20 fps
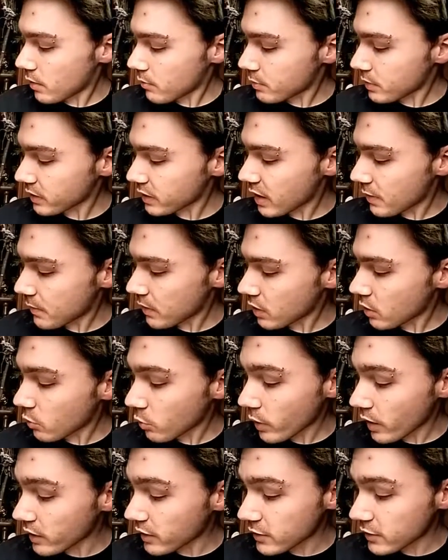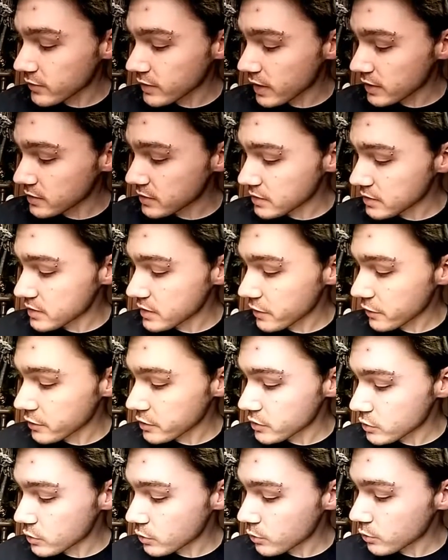becoming aware of necessary
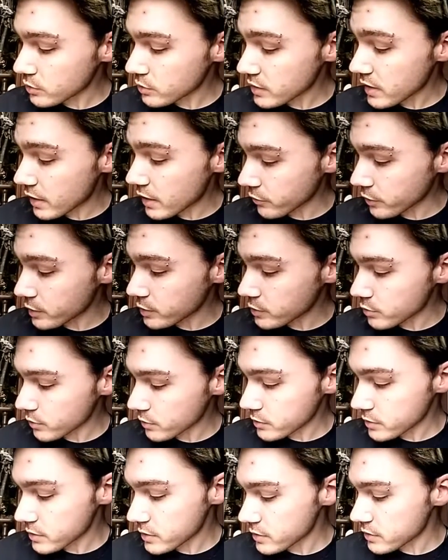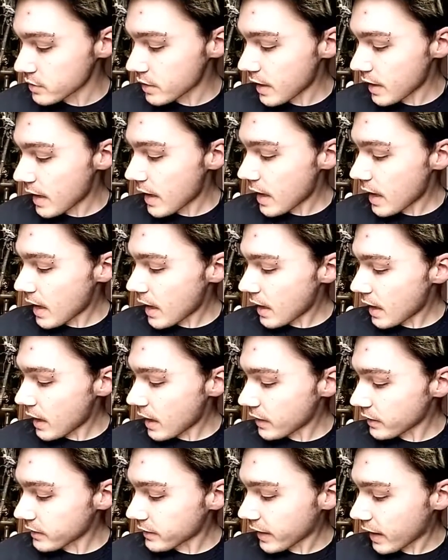tools and resources,
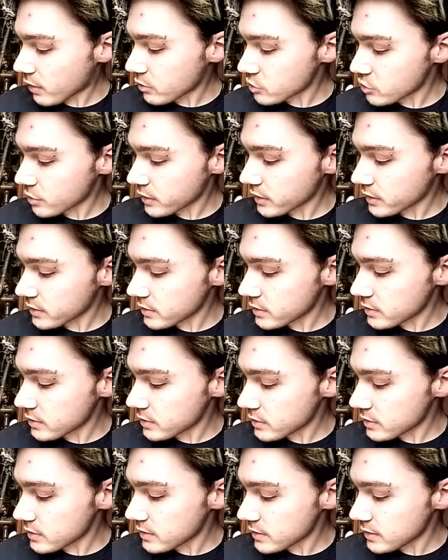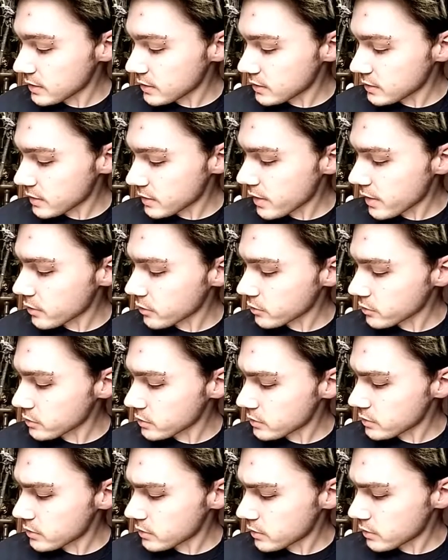encountering
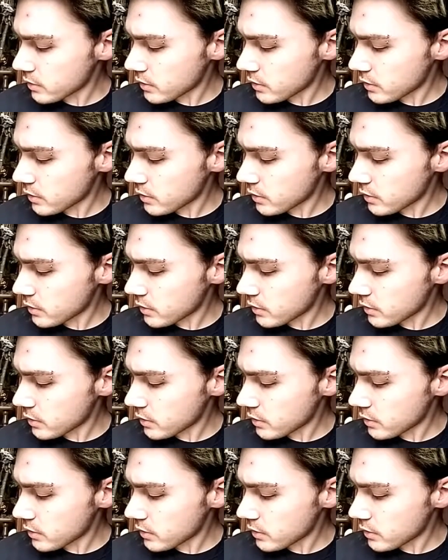details,